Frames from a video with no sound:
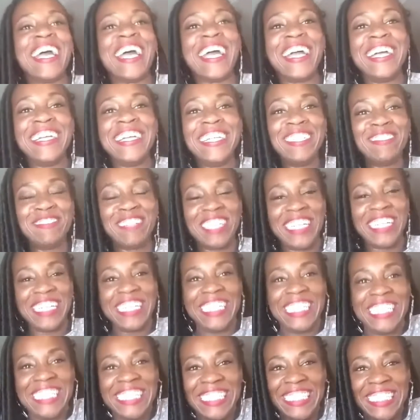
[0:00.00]
Anyway,
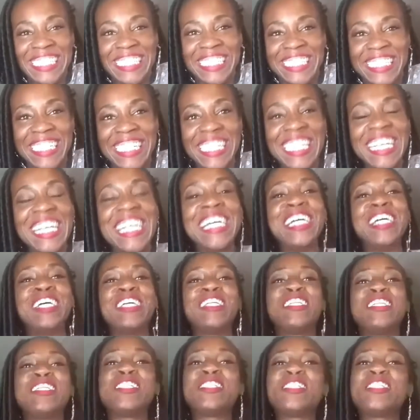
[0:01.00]

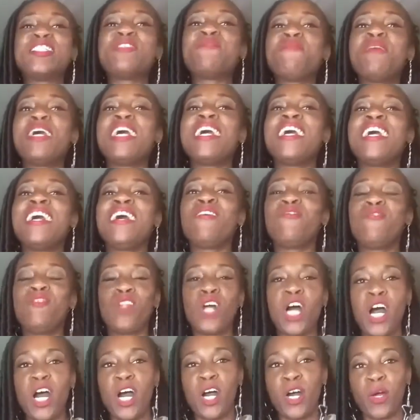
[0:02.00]
this is my
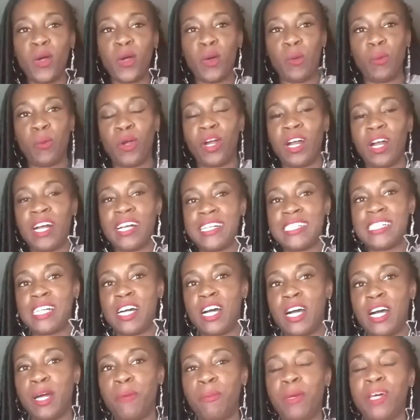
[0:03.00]
vlog where I
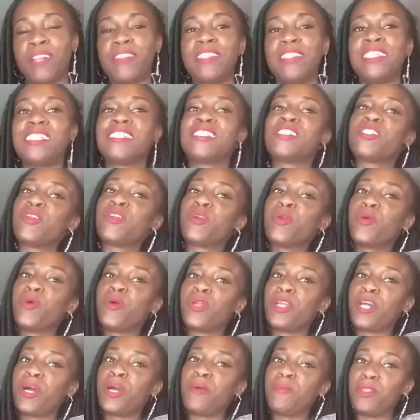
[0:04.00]
talk about things that are
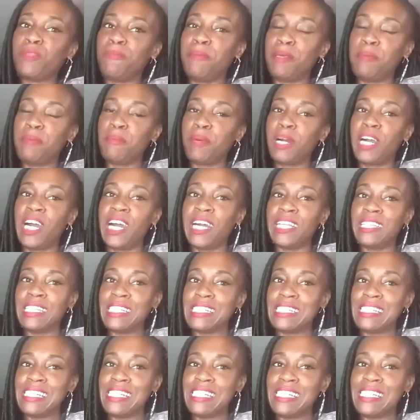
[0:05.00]
going on with me behind
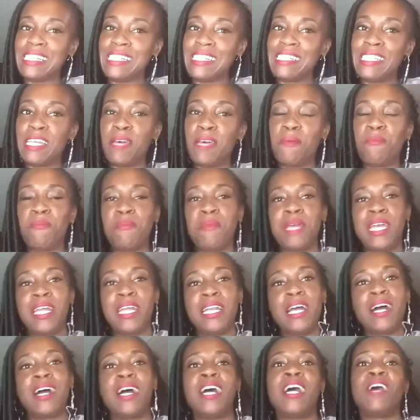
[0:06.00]
the scenes that may
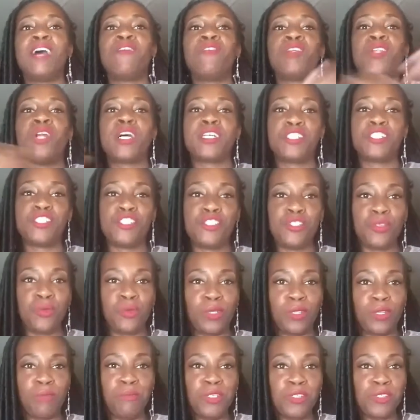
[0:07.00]
not have a lot to do
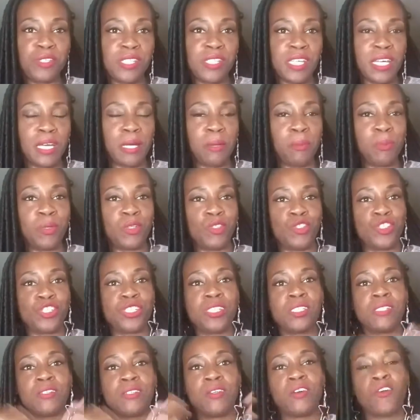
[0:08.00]
with music, but
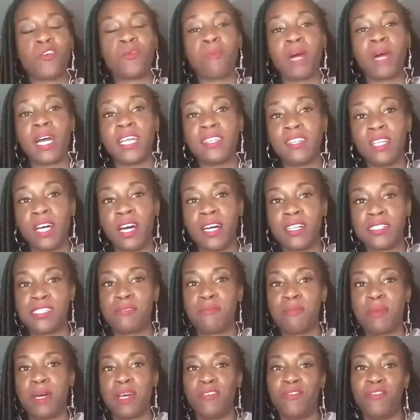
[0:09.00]
just are my
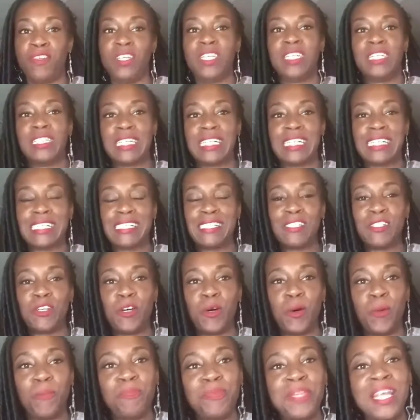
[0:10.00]
thoughts and my feelings.
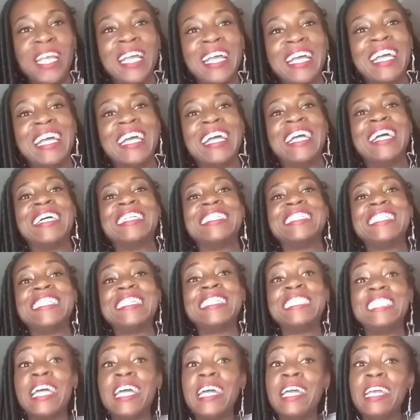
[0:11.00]
So
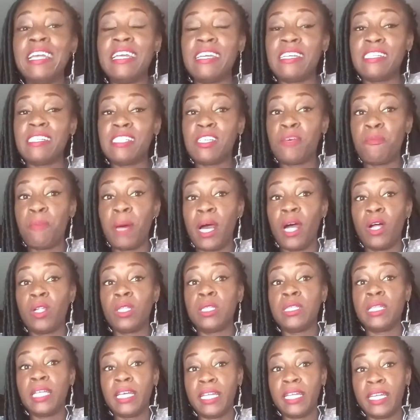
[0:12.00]
today is about
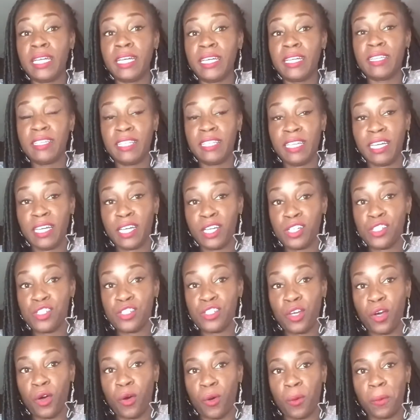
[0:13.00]
letting
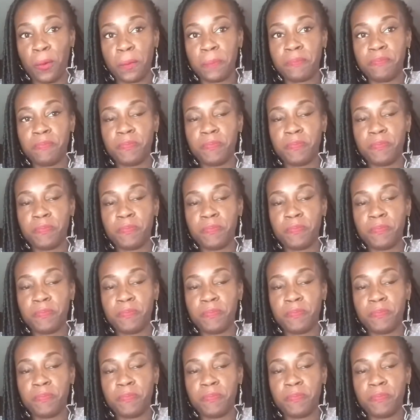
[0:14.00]
things go.